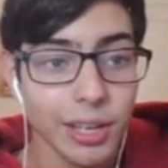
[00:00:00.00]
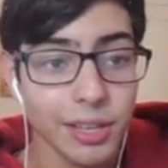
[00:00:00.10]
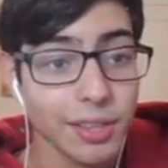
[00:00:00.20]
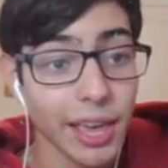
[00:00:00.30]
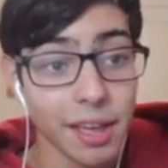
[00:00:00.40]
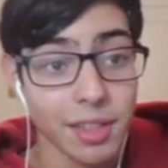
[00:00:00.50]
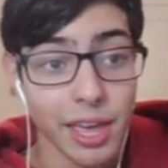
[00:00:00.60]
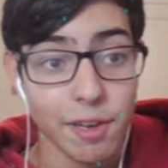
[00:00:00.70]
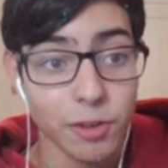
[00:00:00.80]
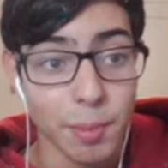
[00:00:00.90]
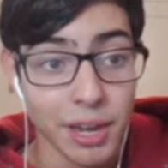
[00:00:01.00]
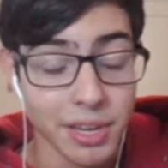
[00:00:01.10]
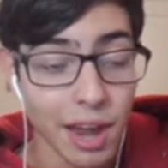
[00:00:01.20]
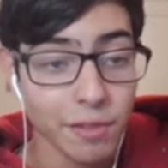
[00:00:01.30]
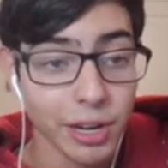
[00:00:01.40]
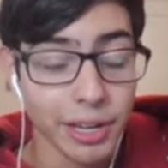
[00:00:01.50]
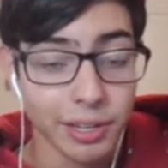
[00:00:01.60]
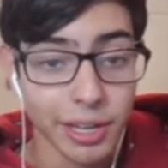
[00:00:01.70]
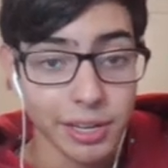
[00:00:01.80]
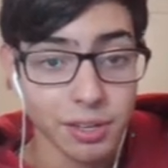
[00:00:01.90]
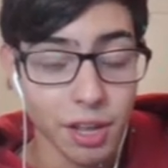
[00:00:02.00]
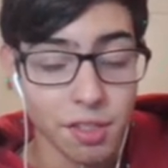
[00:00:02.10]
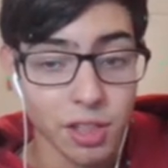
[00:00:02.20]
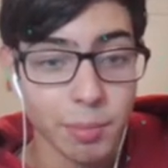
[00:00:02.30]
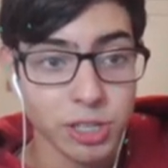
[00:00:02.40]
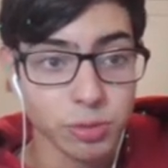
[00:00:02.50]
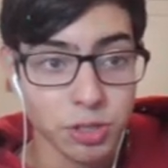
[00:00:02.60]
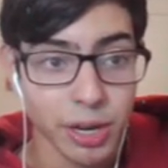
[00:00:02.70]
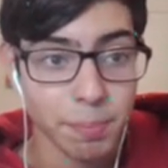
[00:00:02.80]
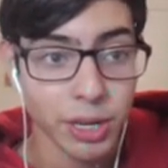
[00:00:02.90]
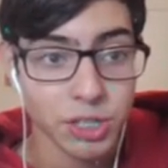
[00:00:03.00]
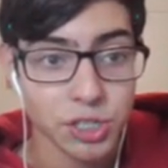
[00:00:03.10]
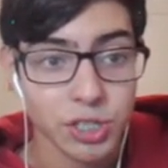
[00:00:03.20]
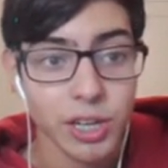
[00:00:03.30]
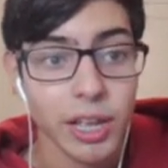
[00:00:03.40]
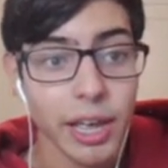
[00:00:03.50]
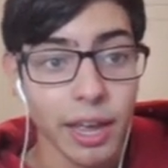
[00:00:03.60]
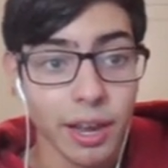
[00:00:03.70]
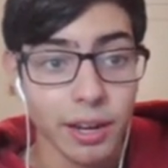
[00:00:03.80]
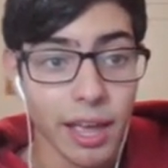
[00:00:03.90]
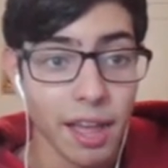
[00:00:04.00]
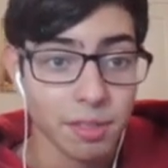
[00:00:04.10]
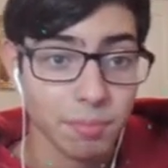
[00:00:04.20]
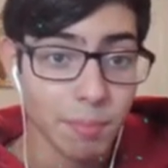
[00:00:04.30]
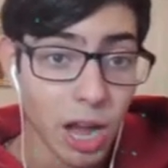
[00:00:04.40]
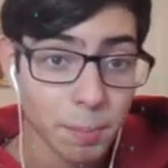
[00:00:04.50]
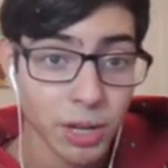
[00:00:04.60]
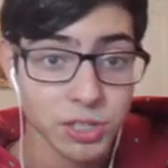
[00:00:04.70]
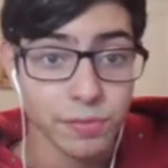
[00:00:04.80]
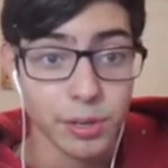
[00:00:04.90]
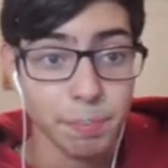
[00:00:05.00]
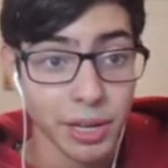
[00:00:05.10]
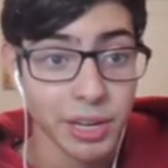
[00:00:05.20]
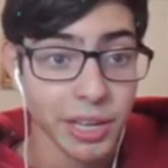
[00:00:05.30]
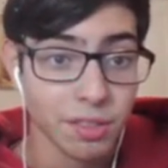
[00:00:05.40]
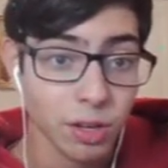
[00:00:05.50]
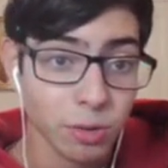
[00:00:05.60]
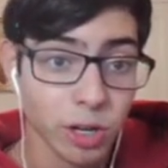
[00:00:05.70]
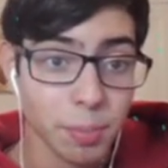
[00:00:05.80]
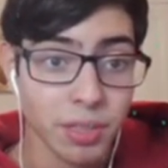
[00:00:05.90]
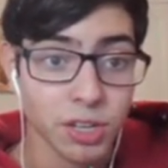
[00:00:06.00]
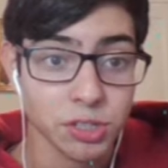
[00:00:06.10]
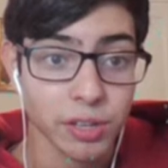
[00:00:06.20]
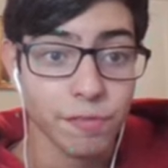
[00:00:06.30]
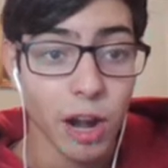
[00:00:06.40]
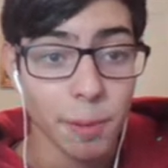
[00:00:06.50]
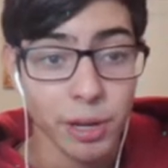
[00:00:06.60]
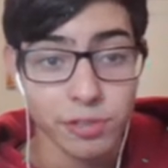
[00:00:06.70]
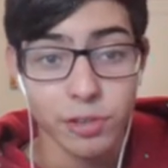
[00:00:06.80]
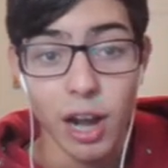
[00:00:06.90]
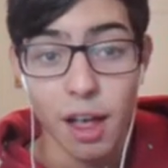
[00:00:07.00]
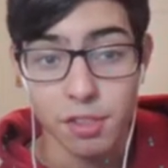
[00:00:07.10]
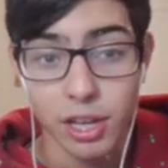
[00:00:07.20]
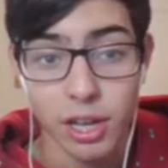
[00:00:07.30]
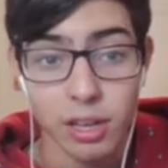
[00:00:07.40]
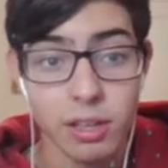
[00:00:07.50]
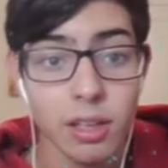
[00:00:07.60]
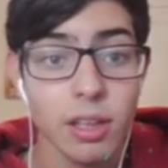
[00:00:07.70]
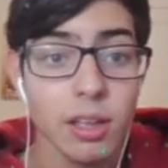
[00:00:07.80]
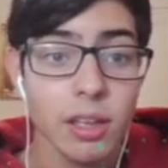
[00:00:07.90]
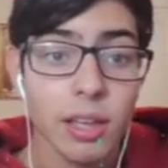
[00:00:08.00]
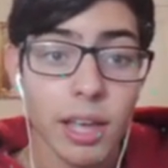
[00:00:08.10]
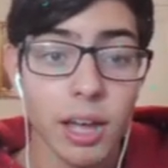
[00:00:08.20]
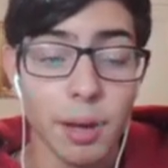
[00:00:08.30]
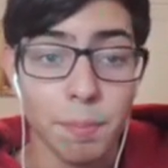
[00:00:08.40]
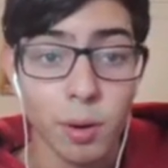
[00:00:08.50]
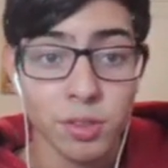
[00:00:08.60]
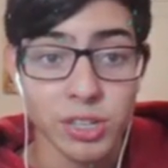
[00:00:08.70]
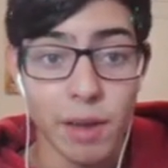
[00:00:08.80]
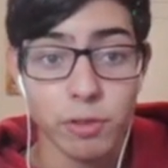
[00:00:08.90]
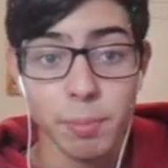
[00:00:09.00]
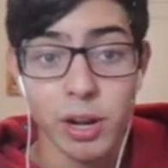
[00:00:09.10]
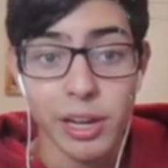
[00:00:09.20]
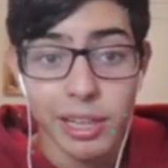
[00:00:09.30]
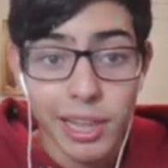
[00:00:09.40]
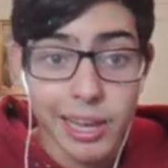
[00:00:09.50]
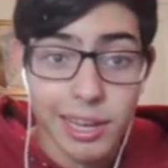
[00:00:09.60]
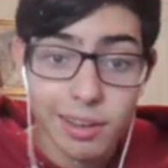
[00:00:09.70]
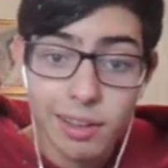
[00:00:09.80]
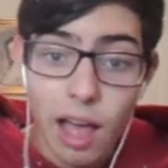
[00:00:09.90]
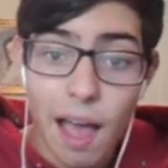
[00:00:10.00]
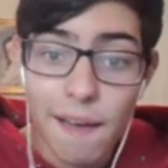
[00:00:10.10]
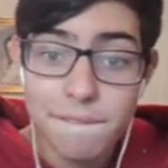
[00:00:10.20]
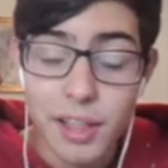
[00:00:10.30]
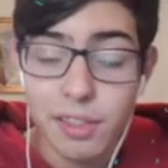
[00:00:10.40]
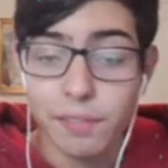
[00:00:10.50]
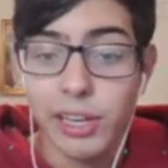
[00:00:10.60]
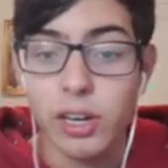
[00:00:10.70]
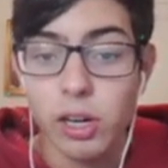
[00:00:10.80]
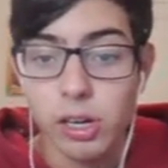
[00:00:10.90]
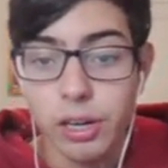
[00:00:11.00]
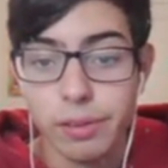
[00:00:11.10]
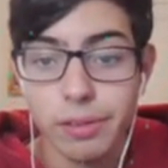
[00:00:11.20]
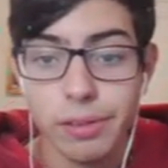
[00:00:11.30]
It takes a hit from Endeavor and like does so much with Drain Punch, and it has Mach Punch for Bindi and Totodile potentially, Fire Punch for Asuka, Poison Jab for Merity. Like offensively, Girder